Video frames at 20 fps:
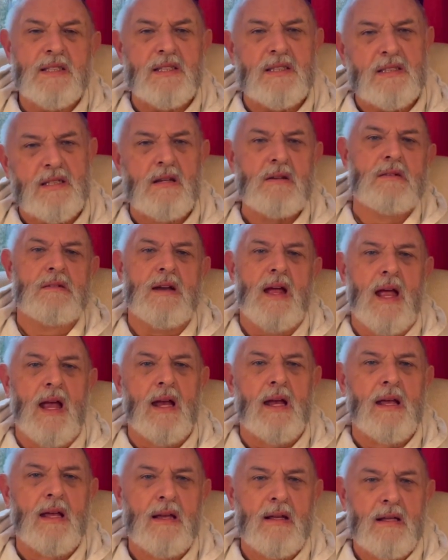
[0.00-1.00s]

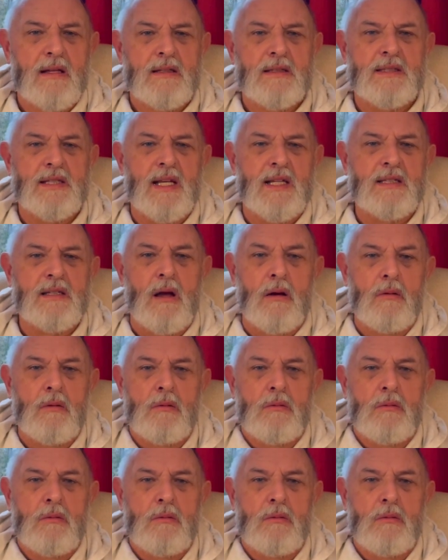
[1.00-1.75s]
Sunak says, oh,